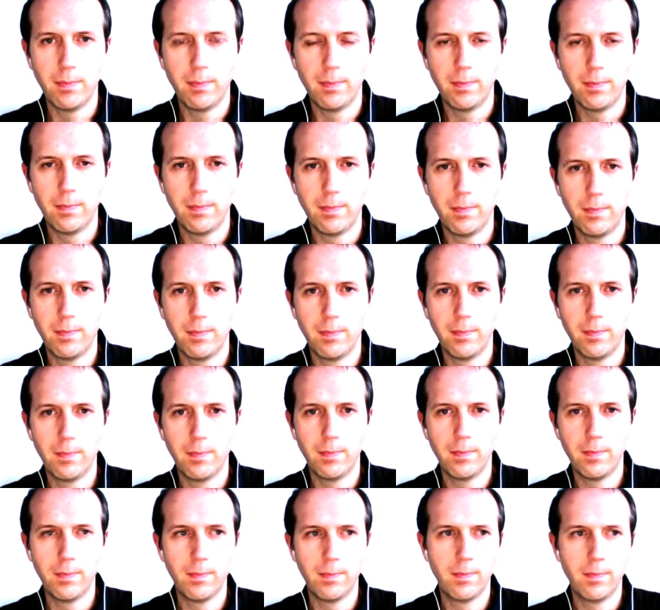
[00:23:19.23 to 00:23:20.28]

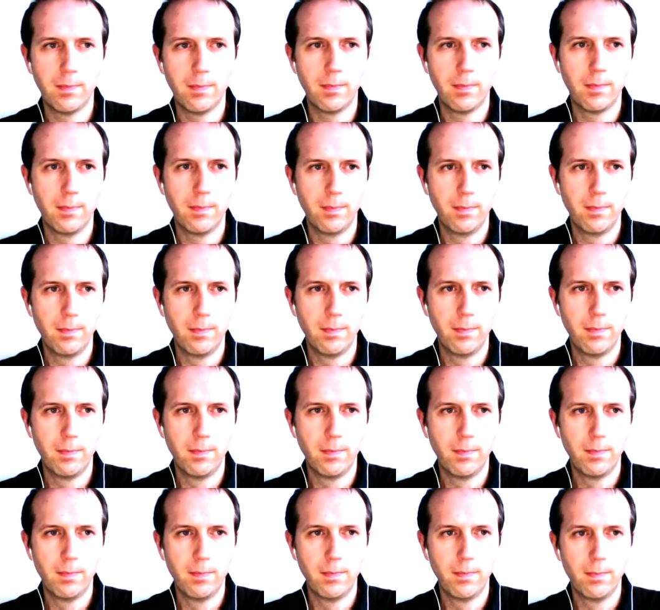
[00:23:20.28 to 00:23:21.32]

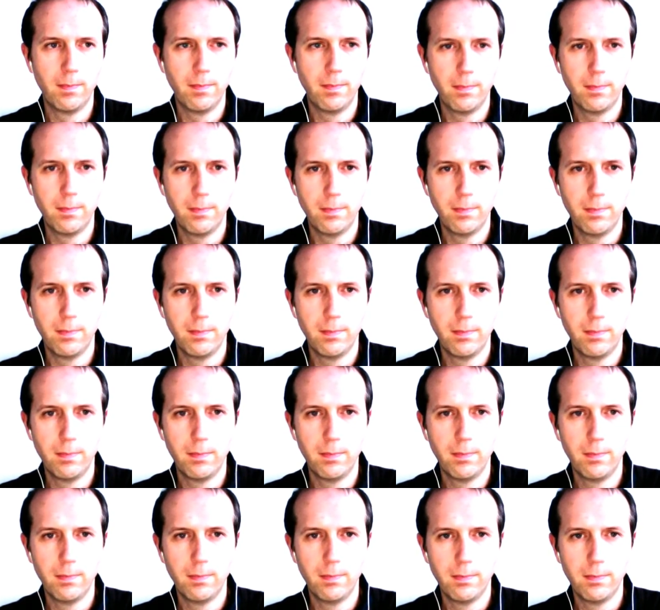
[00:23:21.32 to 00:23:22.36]

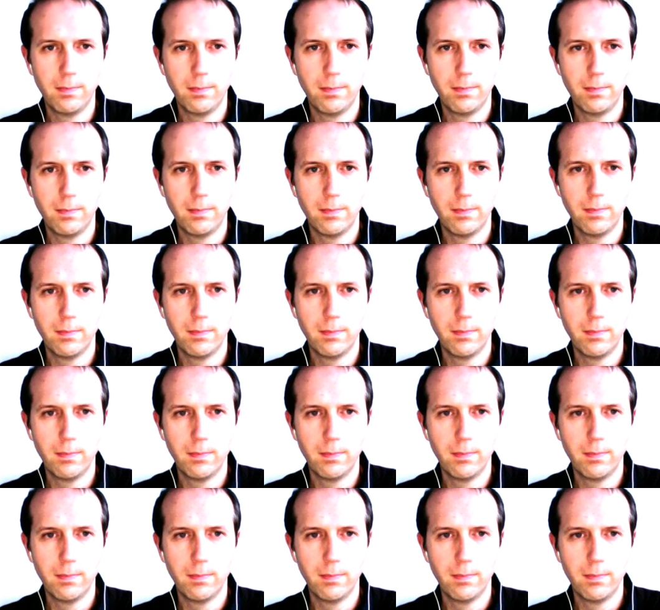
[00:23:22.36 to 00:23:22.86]
Nothing is said.